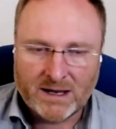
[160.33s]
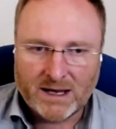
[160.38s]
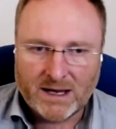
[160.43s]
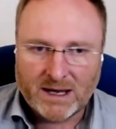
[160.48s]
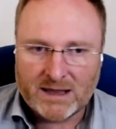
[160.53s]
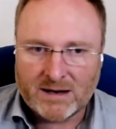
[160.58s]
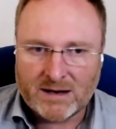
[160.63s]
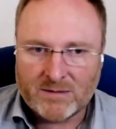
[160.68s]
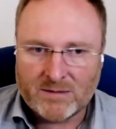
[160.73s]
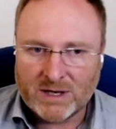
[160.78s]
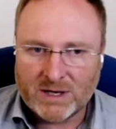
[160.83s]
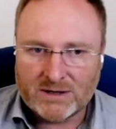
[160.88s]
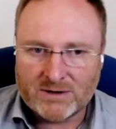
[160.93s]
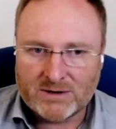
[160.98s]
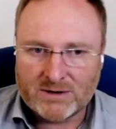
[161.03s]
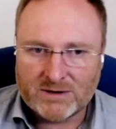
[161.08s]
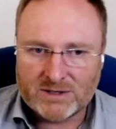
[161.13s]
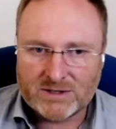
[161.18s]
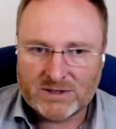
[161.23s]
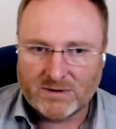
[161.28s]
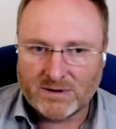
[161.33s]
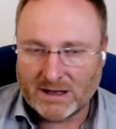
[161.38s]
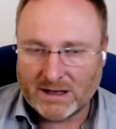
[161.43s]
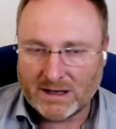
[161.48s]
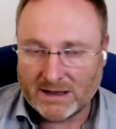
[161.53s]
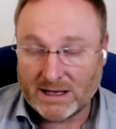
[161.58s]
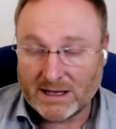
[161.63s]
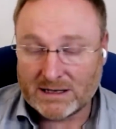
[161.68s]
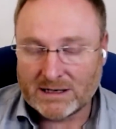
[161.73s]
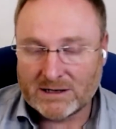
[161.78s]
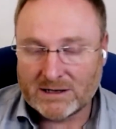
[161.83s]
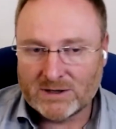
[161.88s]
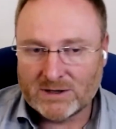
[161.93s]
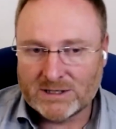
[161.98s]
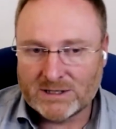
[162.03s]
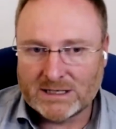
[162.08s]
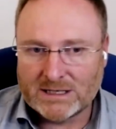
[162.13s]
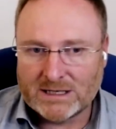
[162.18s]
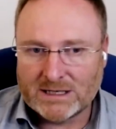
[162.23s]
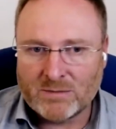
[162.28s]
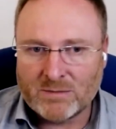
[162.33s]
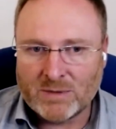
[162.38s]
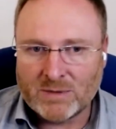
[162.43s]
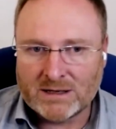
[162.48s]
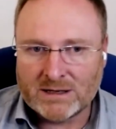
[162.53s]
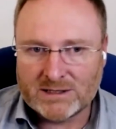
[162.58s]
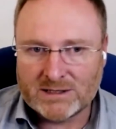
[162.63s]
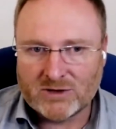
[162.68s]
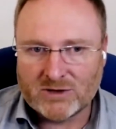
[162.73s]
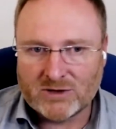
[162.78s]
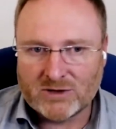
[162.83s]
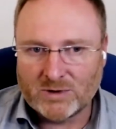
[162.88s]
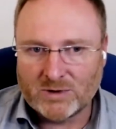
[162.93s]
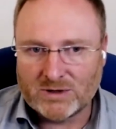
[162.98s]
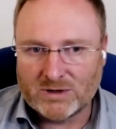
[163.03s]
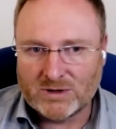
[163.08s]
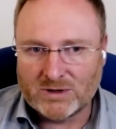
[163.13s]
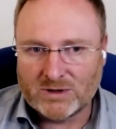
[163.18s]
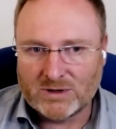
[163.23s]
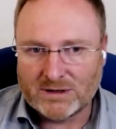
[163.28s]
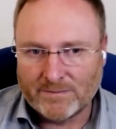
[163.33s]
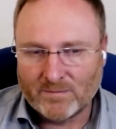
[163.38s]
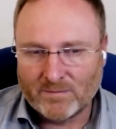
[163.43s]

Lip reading: and then being that electricity then being distributed